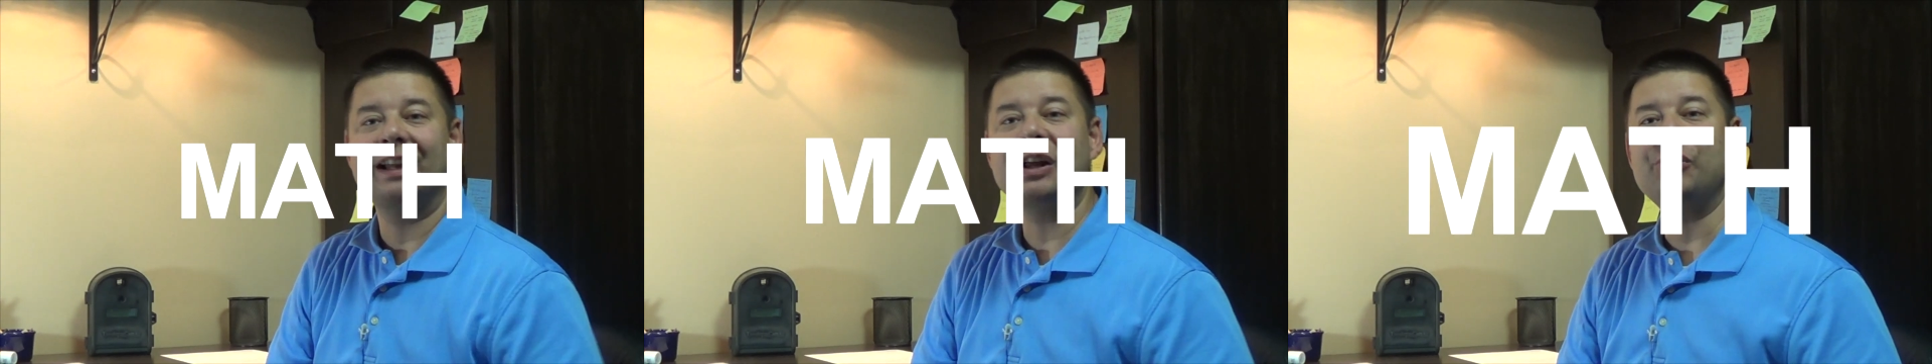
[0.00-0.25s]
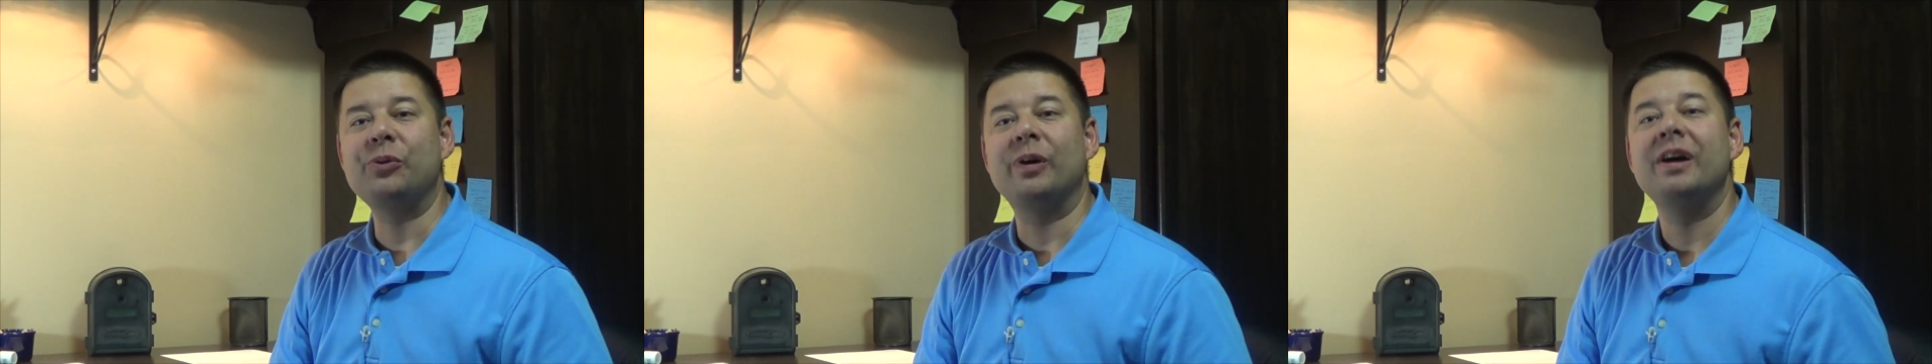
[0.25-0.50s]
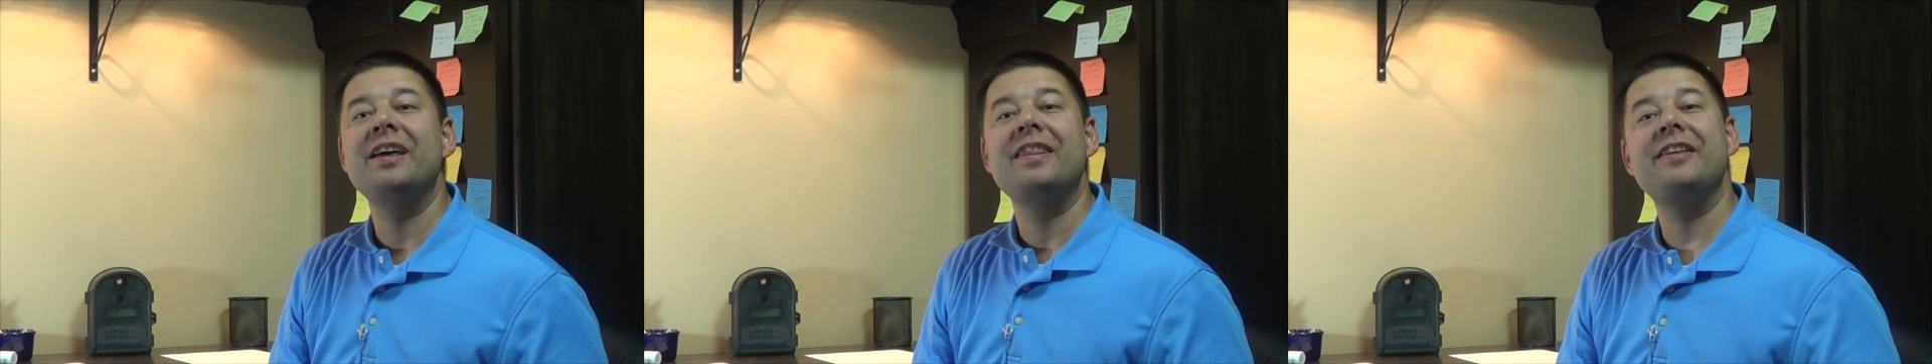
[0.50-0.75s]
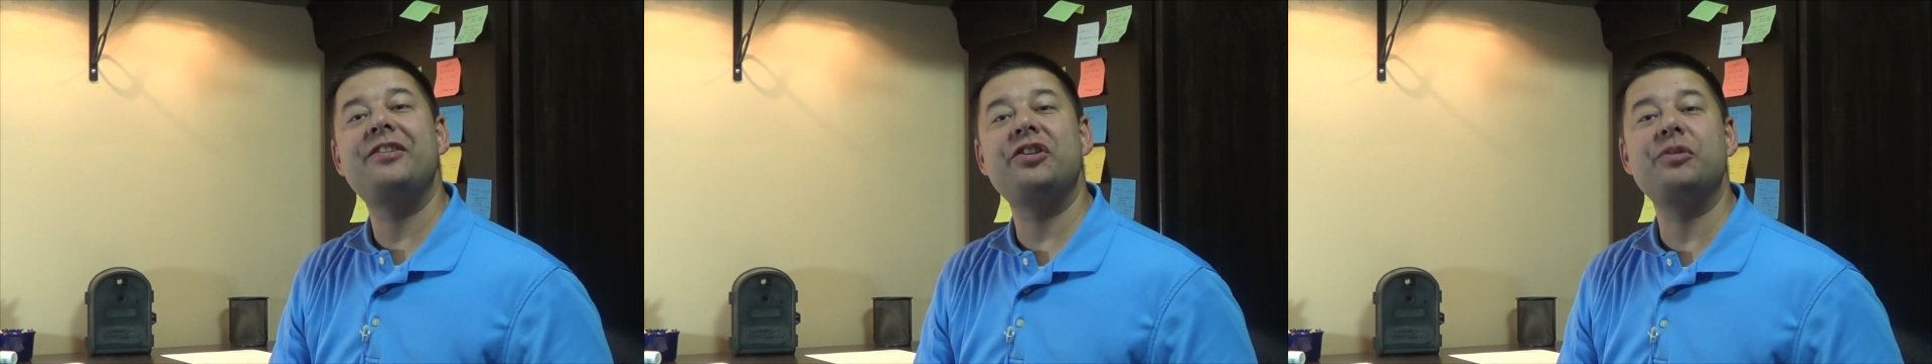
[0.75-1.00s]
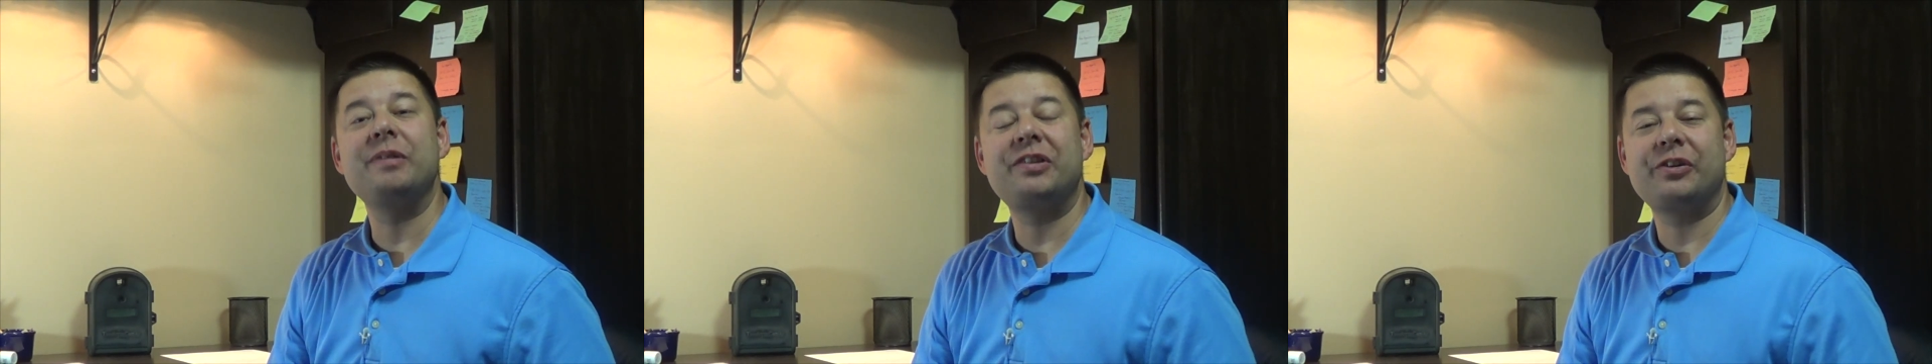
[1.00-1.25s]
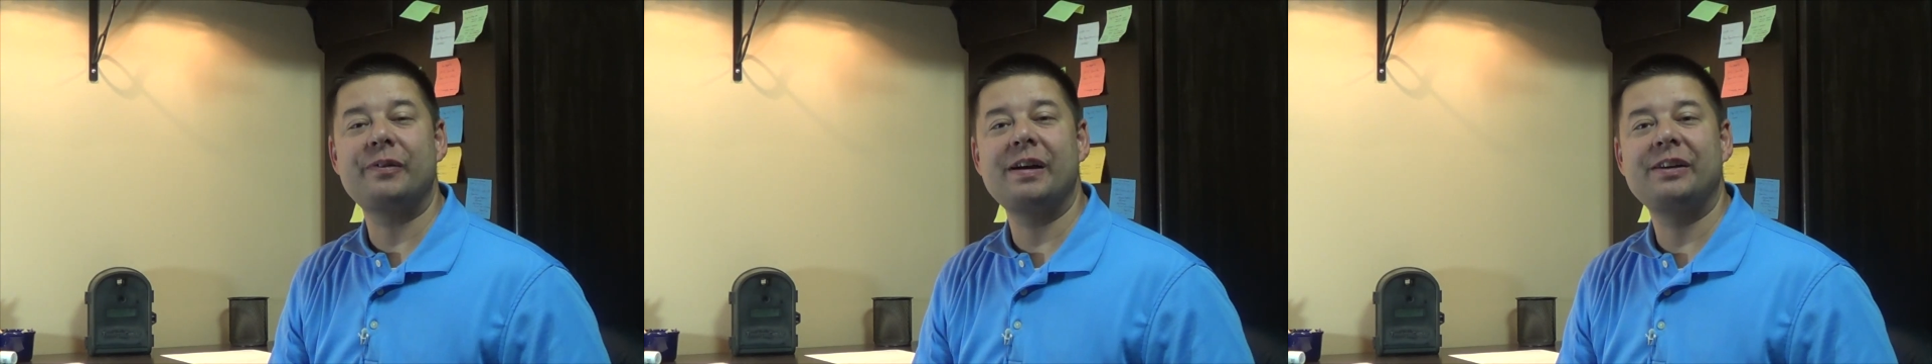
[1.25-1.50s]
Hello, this is
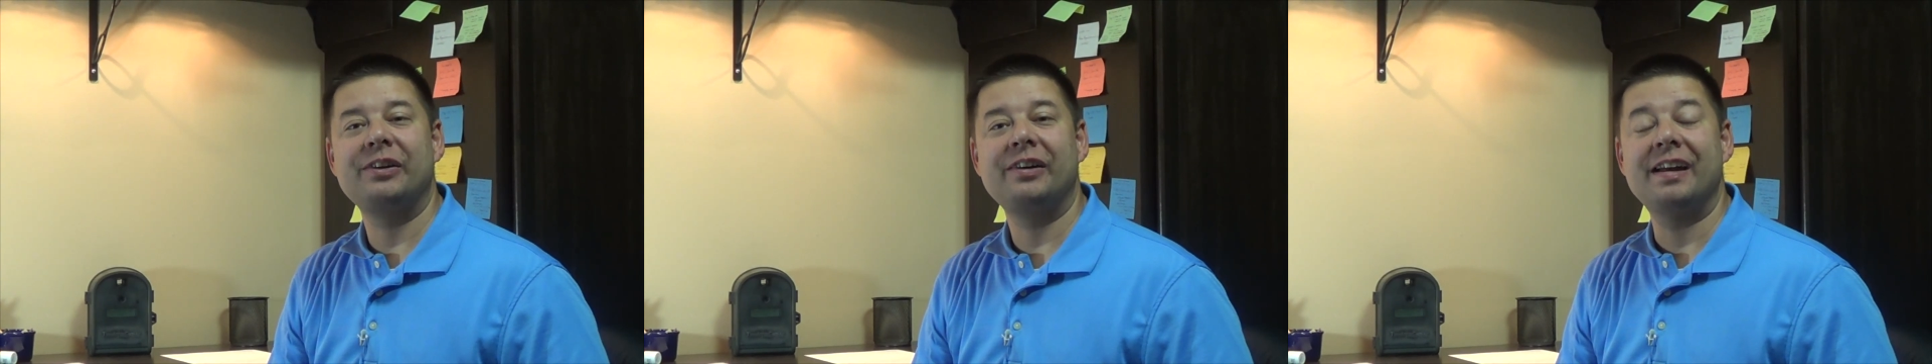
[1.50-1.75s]
Mr. Regner,